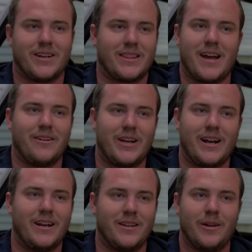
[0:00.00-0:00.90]
like that, you get
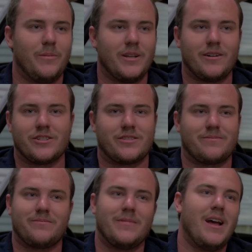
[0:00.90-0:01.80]
into them and
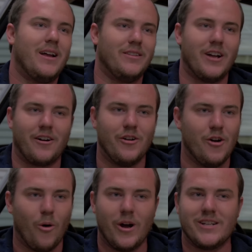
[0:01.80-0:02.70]
they're
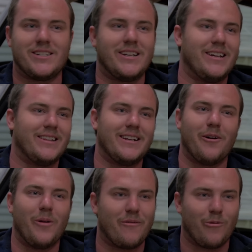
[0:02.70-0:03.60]
noisy, they
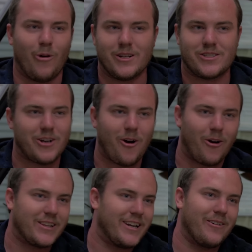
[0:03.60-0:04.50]
don't ever want to
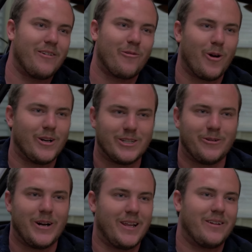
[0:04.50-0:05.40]
start, they don't ever want to
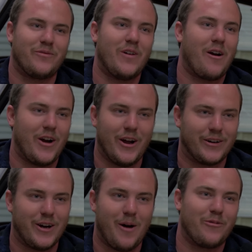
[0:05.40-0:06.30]
do anything, they're very
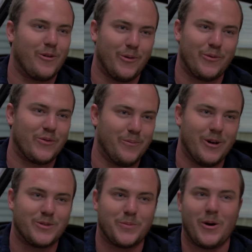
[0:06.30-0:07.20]
uncomfortable for the
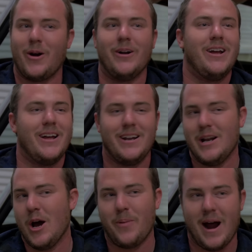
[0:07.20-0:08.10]
most part.
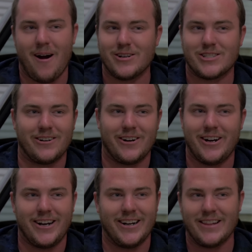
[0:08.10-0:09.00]
No power
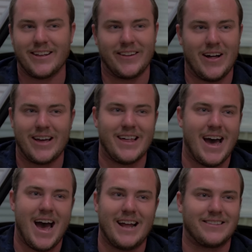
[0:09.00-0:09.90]
steering, nothing like
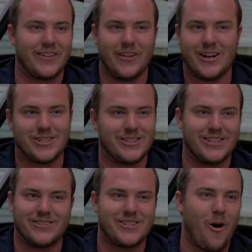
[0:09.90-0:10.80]
that. The clutches,
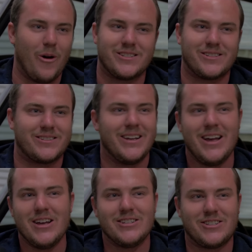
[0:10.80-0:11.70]
there's always
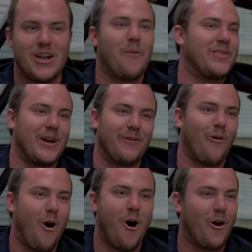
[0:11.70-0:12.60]
something
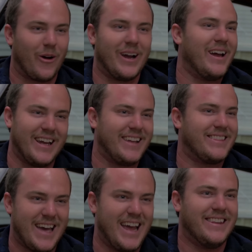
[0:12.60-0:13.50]
wrong
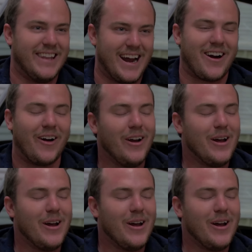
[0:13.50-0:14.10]
in there.